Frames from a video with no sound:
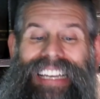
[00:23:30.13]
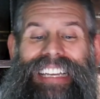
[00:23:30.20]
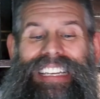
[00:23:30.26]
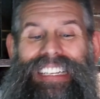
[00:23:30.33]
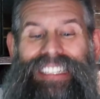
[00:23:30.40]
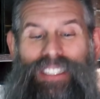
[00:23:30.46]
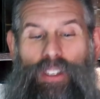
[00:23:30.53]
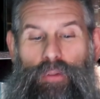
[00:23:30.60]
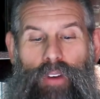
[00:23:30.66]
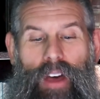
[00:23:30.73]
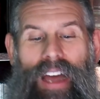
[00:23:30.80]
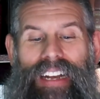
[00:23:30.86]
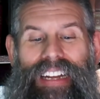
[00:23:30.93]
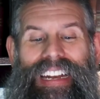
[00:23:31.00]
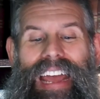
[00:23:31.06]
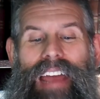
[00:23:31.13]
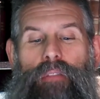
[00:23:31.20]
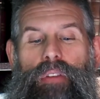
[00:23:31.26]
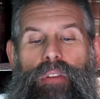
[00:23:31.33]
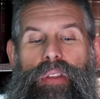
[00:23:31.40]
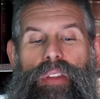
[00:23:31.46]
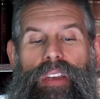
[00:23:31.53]
He divided
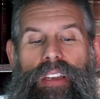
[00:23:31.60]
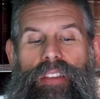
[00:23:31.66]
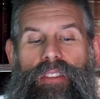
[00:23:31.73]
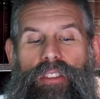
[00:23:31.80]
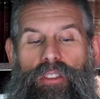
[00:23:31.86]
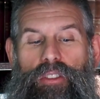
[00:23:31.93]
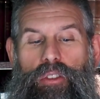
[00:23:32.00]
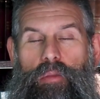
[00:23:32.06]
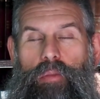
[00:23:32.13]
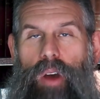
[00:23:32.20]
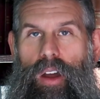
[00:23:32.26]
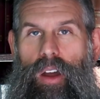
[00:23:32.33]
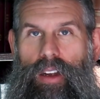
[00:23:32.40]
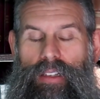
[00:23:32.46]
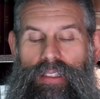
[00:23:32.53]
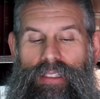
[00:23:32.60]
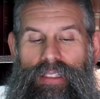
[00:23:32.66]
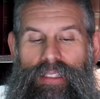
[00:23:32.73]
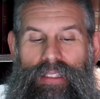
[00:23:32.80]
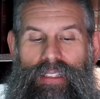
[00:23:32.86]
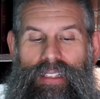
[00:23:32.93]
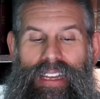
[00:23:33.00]
everything into two parts.